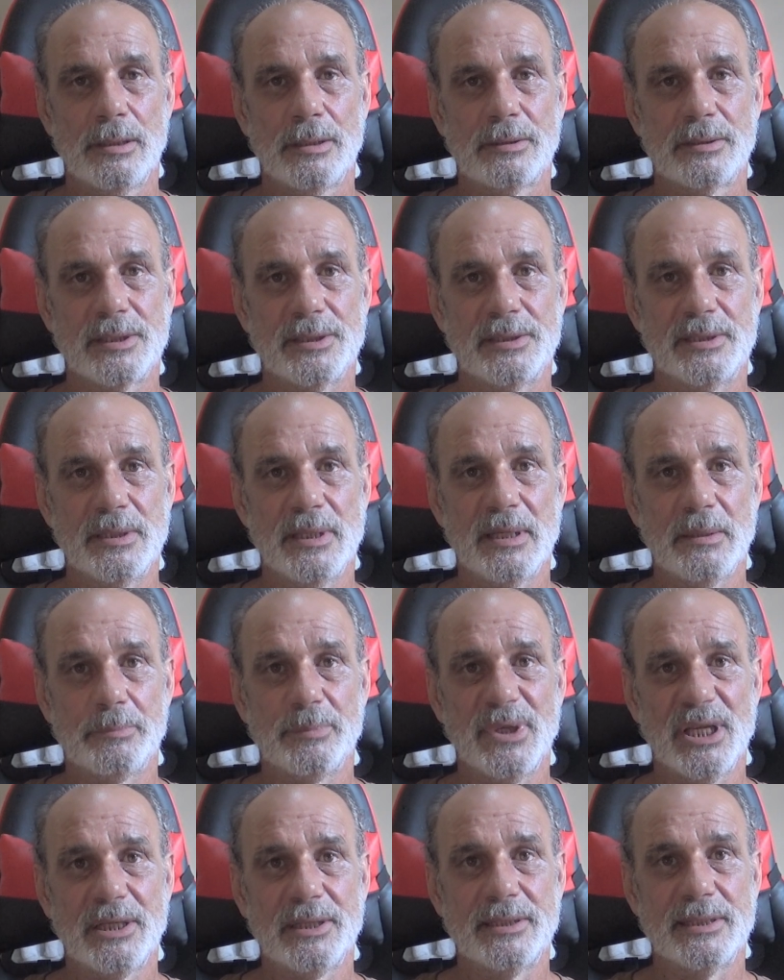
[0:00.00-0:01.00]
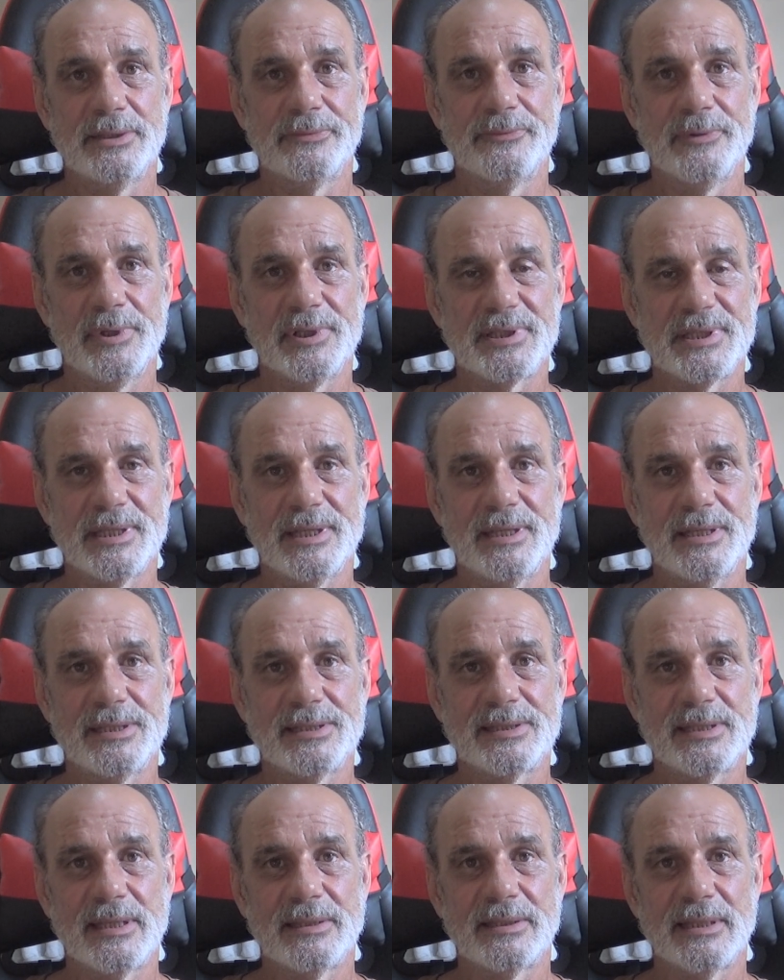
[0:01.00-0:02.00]
The big difference
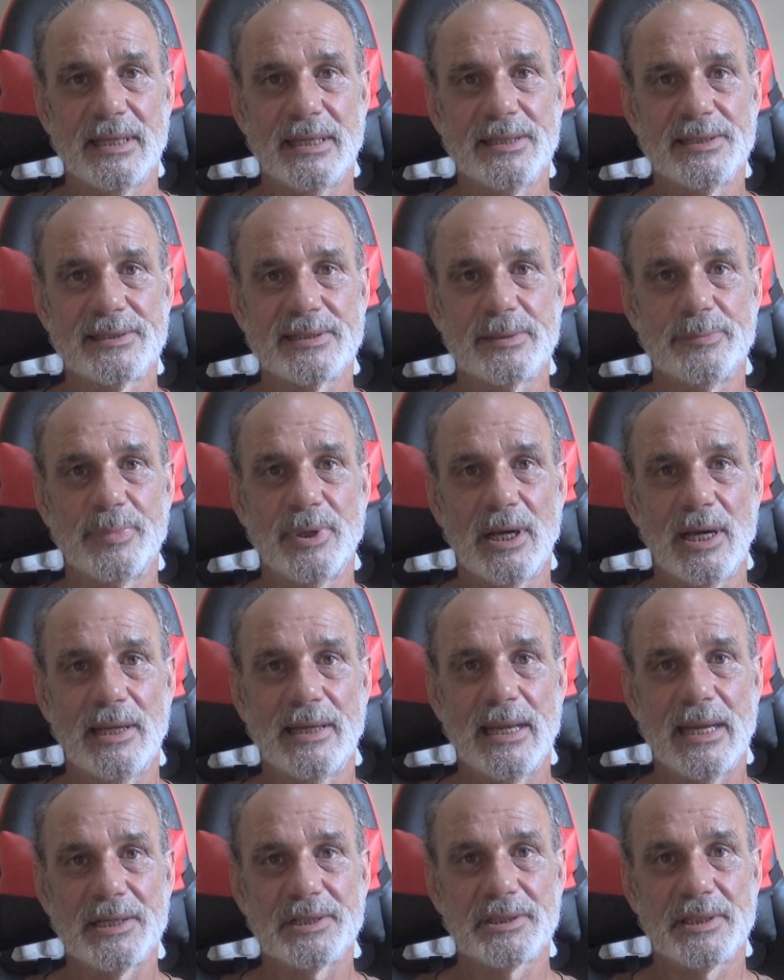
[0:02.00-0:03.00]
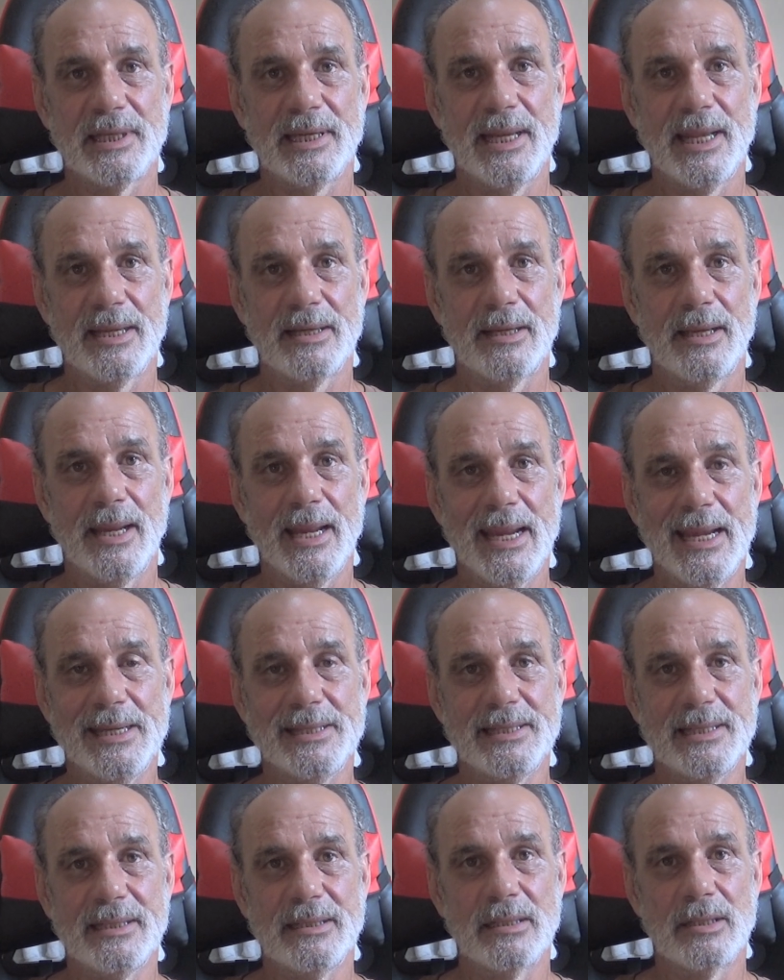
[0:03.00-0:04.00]
is that the Instant Pot actually had an
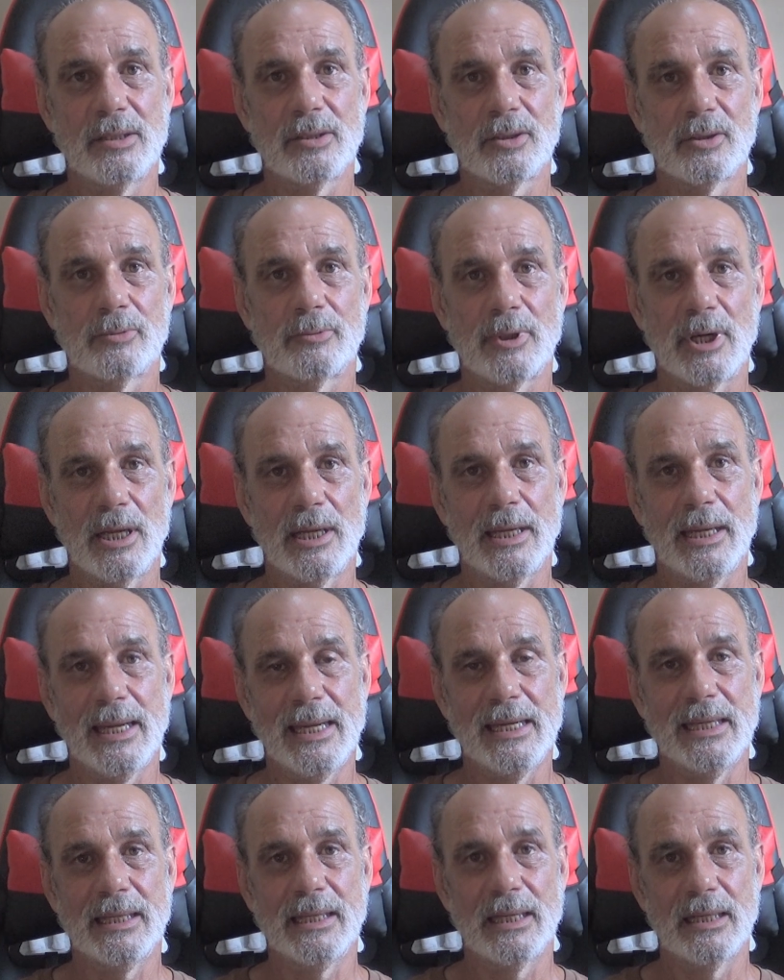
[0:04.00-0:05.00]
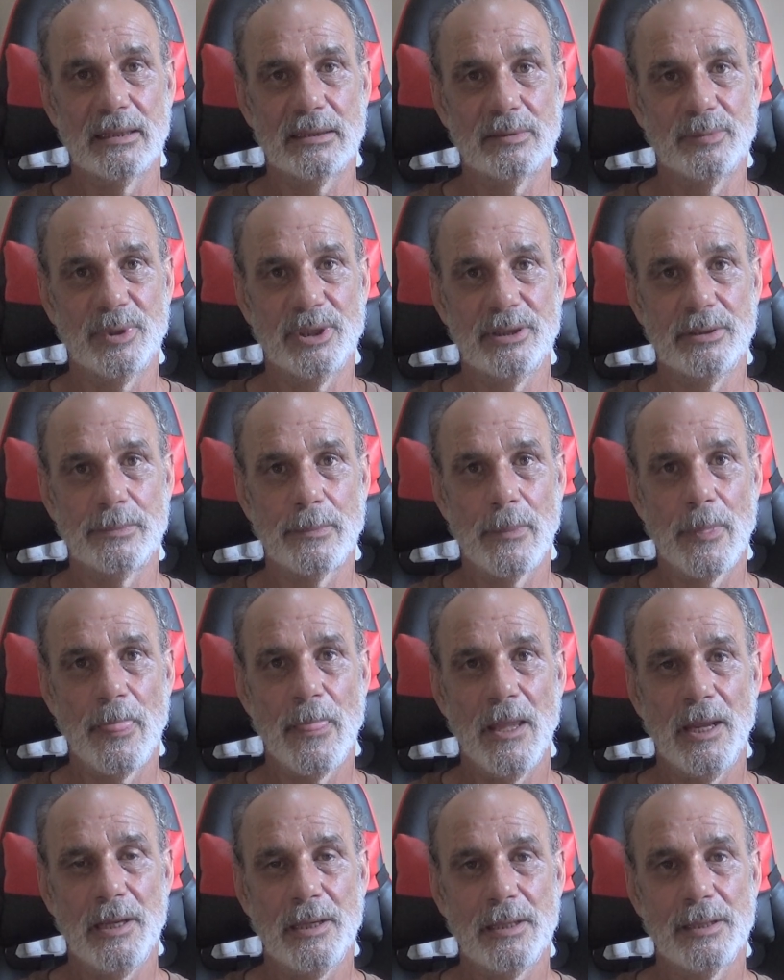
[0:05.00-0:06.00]
1800 watt heating element.
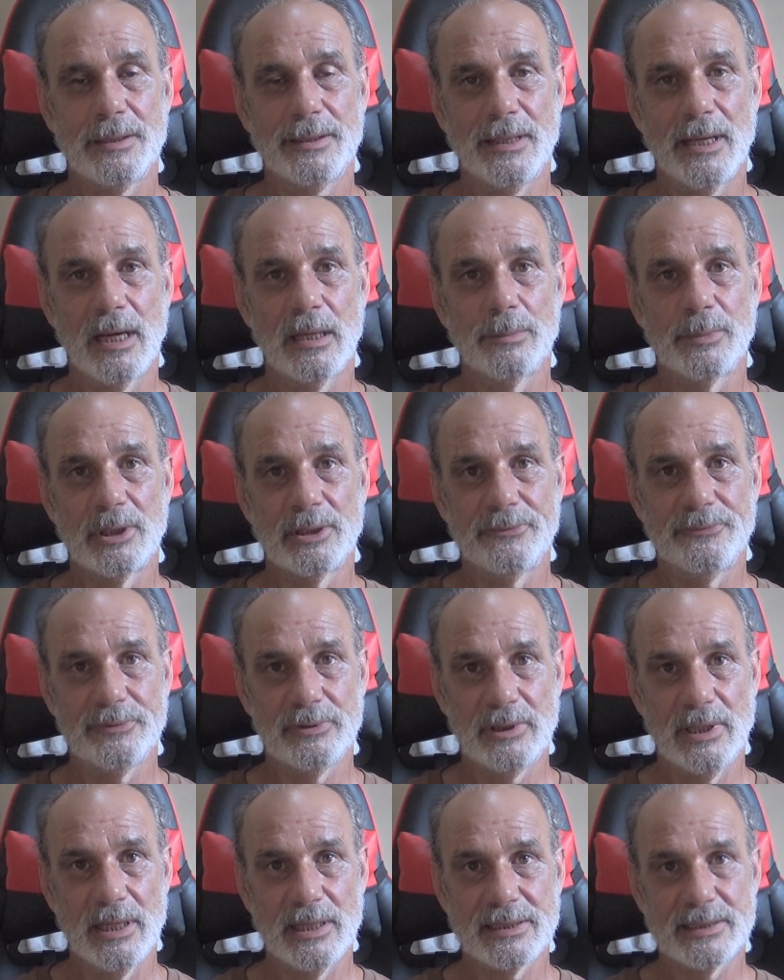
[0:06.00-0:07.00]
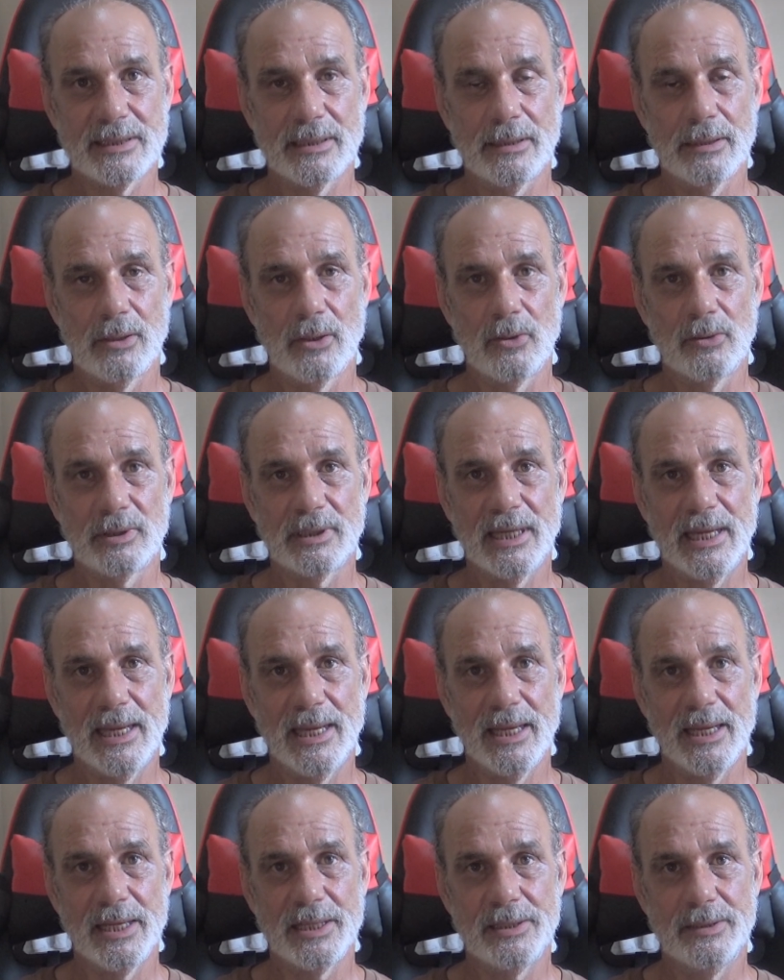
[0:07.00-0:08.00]
The Imar Flex only
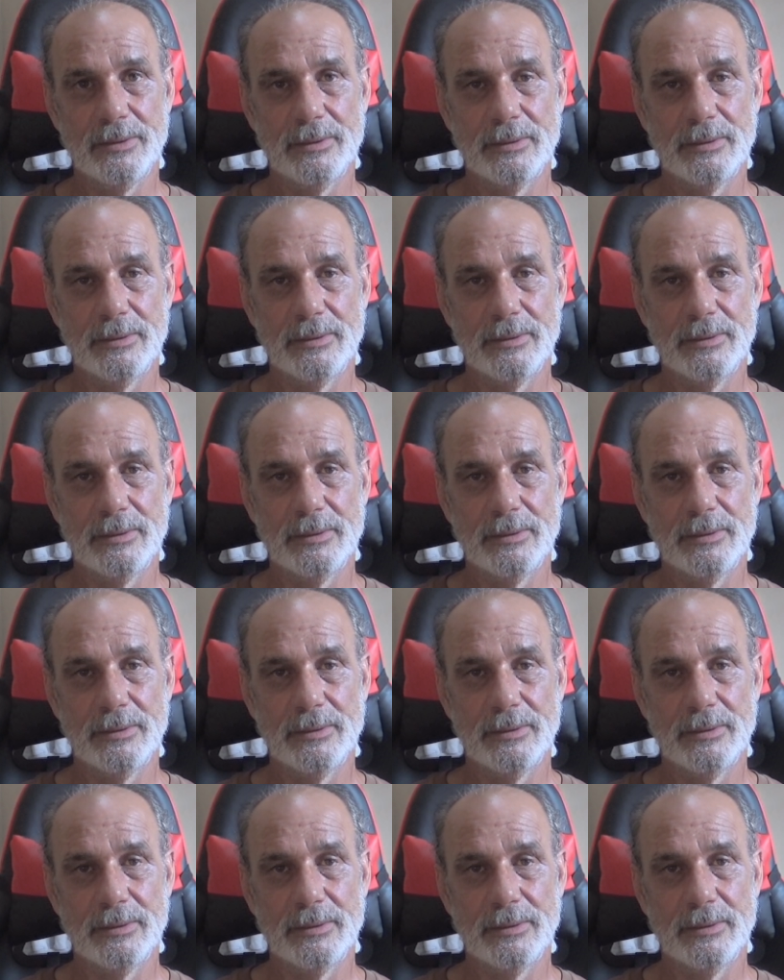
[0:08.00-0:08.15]
had